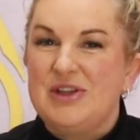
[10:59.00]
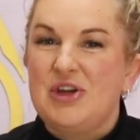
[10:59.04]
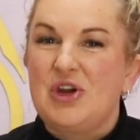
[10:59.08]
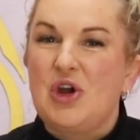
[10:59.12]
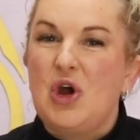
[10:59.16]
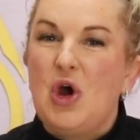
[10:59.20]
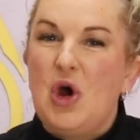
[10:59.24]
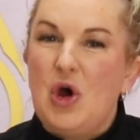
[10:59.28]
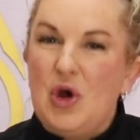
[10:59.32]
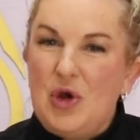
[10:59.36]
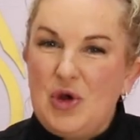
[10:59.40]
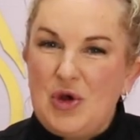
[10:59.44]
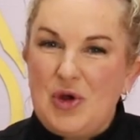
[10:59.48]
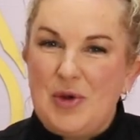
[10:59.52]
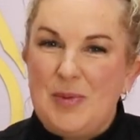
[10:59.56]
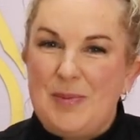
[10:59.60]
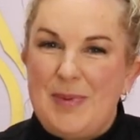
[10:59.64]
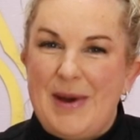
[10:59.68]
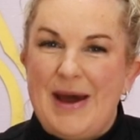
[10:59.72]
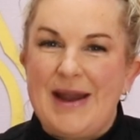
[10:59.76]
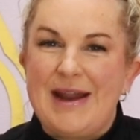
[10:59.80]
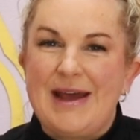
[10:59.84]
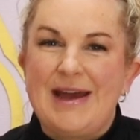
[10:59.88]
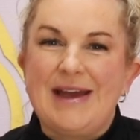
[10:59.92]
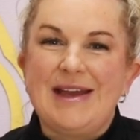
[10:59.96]
the cocoa
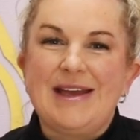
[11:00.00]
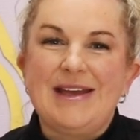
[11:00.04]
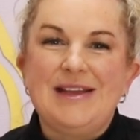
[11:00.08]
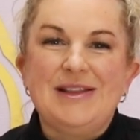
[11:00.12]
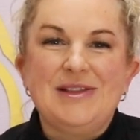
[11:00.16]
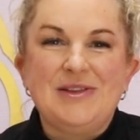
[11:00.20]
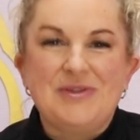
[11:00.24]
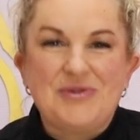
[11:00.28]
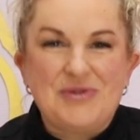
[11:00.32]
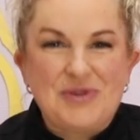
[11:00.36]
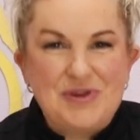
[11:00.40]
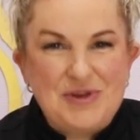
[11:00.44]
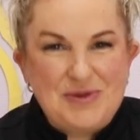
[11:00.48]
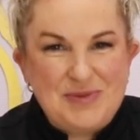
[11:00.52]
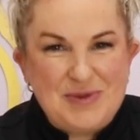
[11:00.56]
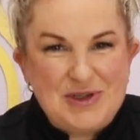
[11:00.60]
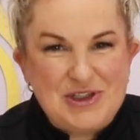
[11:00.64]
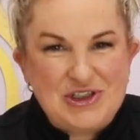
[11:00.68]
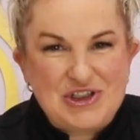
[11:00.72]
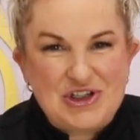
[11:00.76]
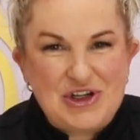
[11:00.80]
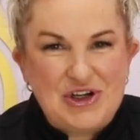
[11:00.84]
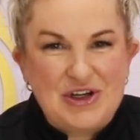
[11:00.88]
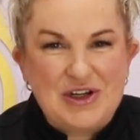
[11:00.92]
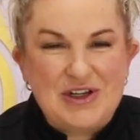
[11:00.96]
butter in the ruby
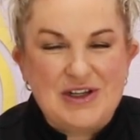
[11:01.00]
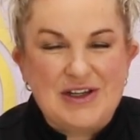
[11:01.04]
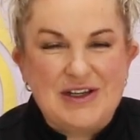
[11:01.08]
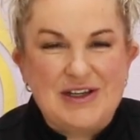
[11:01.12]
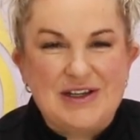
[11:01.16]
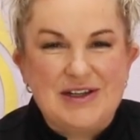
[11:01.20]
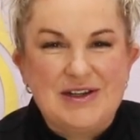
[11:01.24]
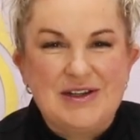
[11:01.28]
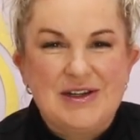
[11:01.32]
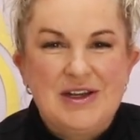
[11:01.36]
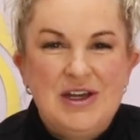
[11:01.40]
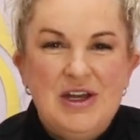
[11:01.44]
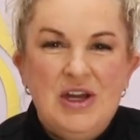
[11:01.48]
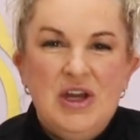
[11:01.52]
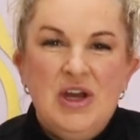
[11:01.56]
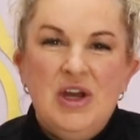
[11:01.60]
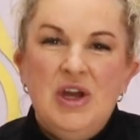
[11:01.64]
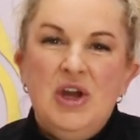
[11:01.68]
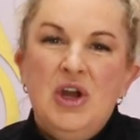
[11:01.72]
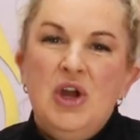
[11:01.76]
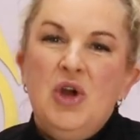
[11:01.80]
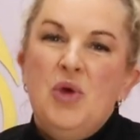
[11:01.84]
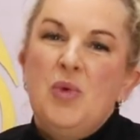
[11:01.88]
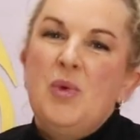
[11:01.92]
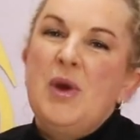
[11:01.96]
chocolate.
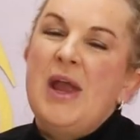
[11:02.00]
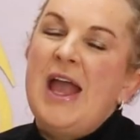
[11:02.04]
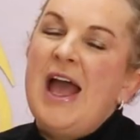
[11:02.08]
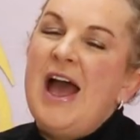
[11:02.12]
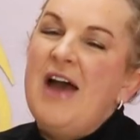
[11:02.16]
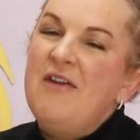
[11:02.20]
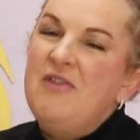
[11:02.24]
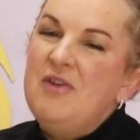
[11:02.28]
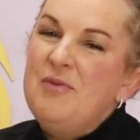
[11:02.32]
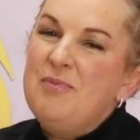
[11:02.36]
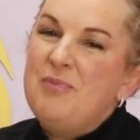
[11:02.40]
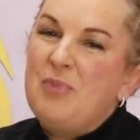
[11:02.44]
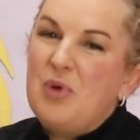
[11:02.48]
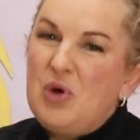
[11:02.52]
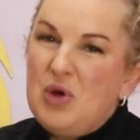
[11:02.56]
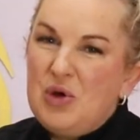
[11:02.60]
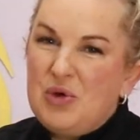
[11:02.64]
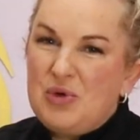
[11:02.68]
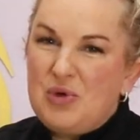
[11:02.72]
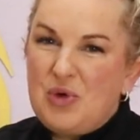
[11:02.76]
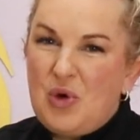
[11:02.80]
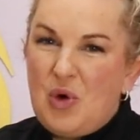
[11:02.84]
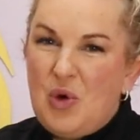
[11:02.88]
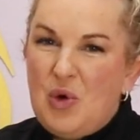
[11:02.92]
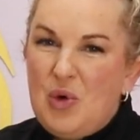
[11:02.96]
We haven't
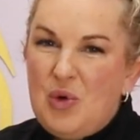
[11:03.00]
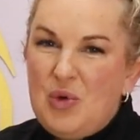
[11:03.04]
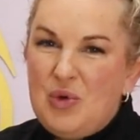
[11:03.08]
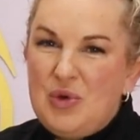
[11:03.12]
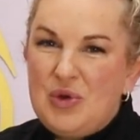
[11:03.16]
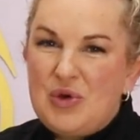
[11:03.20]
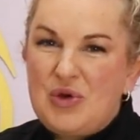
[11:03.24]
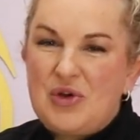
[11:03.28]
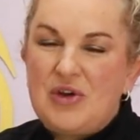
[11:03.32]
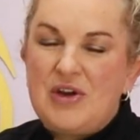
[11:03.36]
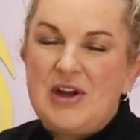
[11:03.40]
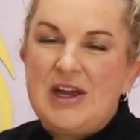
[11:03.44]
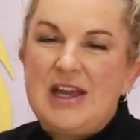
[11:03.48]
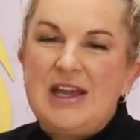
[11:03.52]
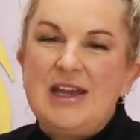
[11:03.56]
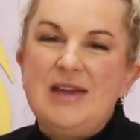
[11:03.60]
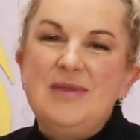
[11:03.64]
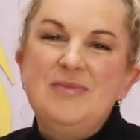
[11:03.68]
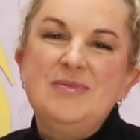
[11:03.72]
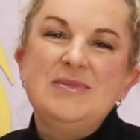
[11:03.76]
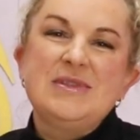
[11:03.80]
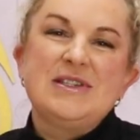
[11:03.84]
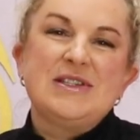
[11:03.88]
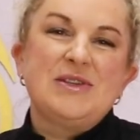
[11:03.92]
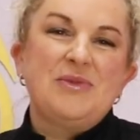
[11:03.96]
boiled all the
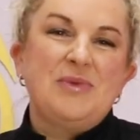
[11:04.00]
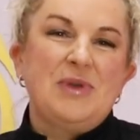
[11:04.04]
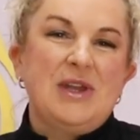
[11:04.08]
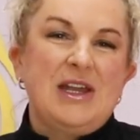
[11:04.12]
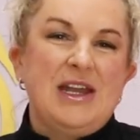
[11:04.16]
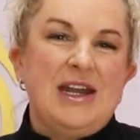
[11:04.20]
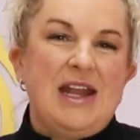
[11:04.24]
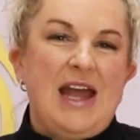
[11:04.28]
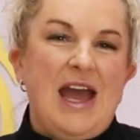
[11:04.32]
cream, so we can